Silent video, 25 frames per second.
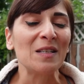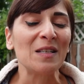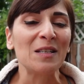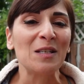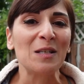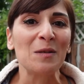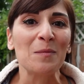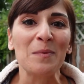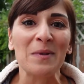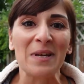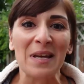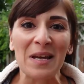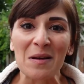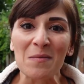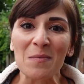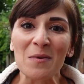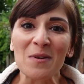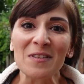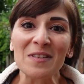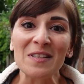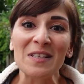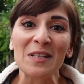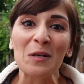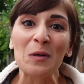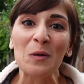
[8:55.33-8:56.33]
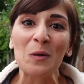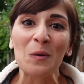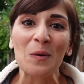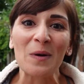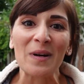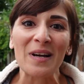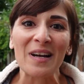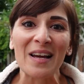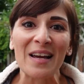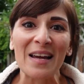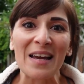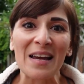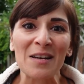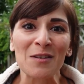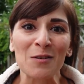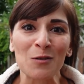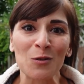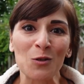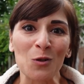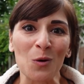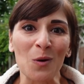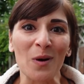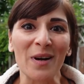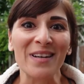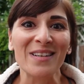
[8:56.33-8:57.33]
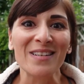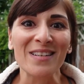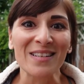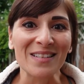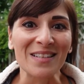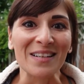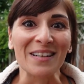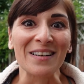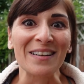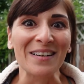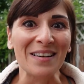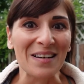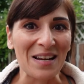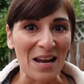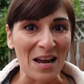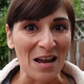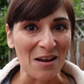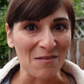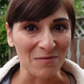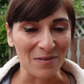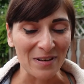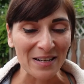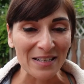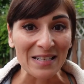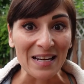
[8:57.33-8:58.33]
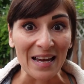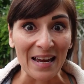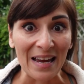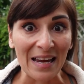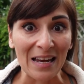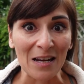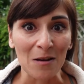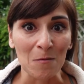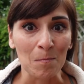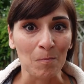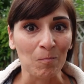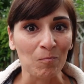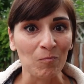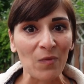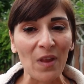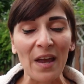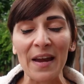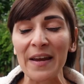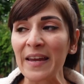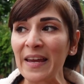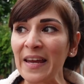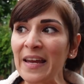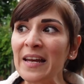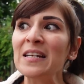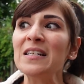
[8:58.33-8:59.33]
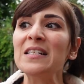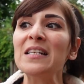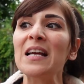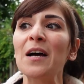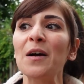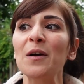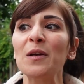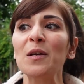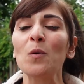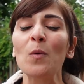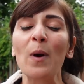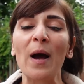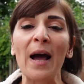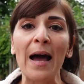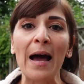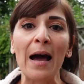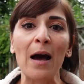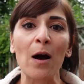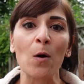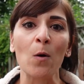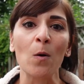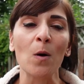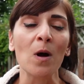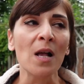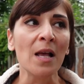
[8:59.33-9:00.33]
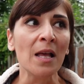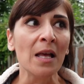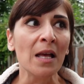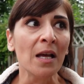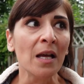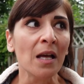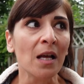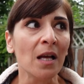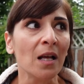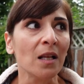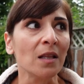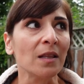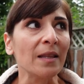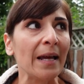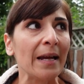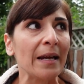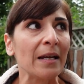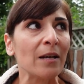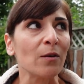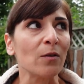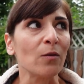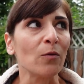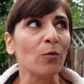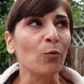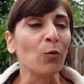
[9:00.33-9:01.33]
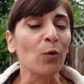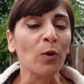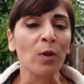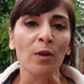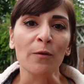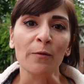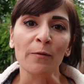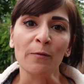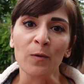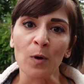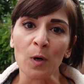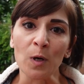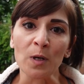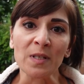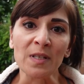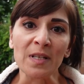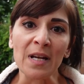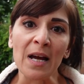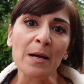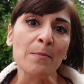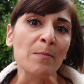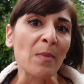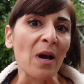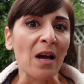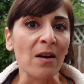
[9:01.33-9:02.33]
to be able to enjoy dessert every day, I can't tell you how, like for the first time